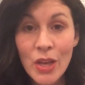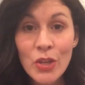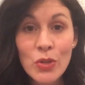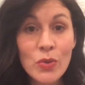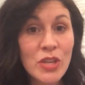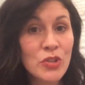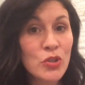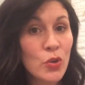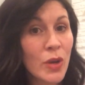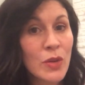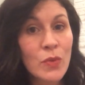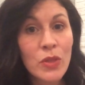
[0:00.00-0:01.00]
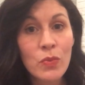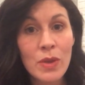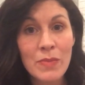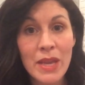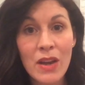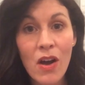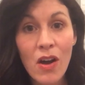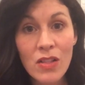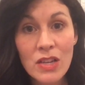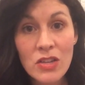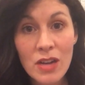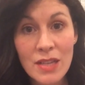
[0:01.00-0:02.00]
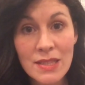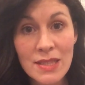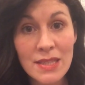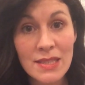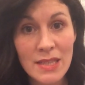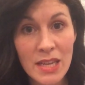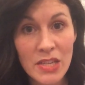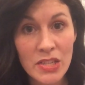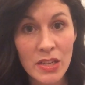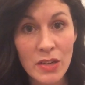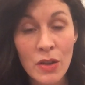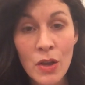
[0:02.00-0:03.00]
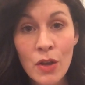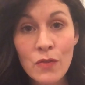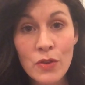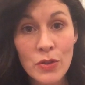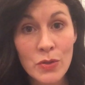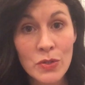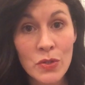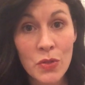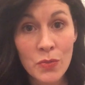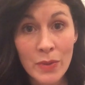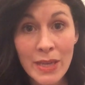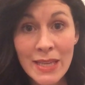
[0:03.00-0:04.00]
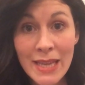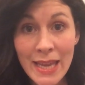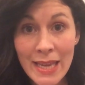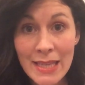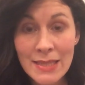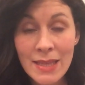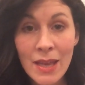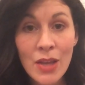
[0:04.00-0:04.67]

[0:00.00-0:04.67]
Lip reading: You can join with women all across this nation for those 3 days.